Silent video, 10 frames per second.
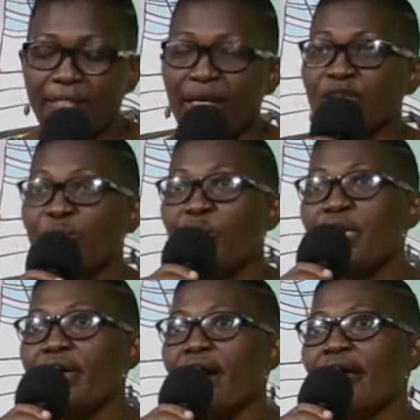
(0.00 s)
that
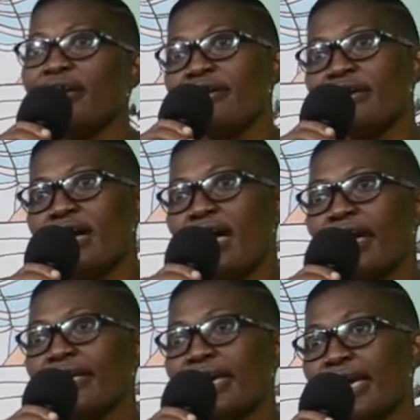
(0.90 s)
we are here
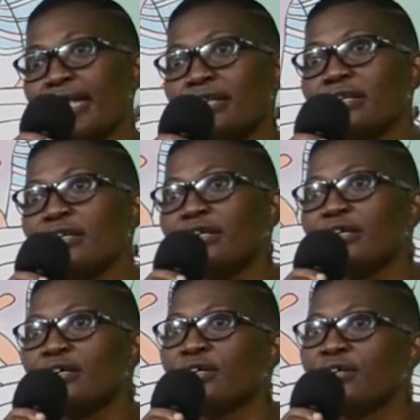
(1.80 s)
again
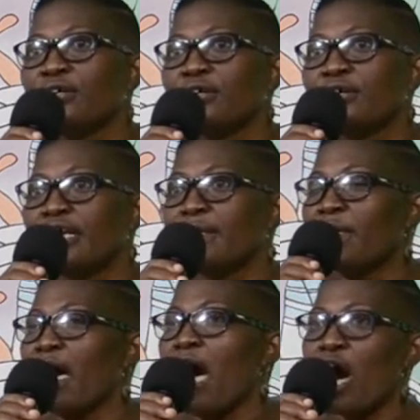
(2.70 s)
in
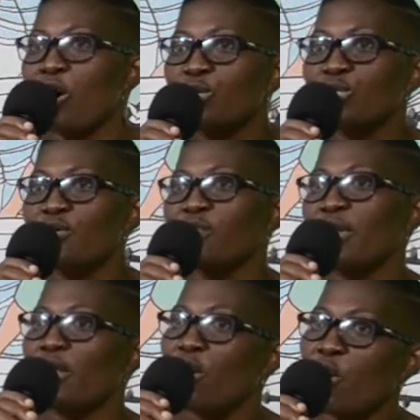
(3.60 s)
the house of the
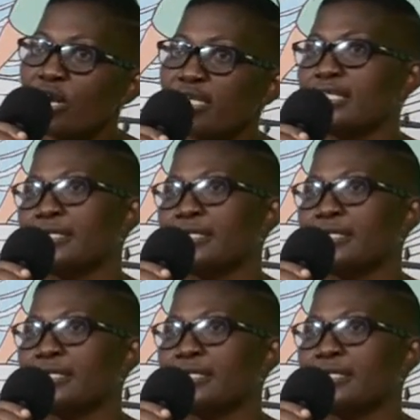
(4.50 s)
Lord.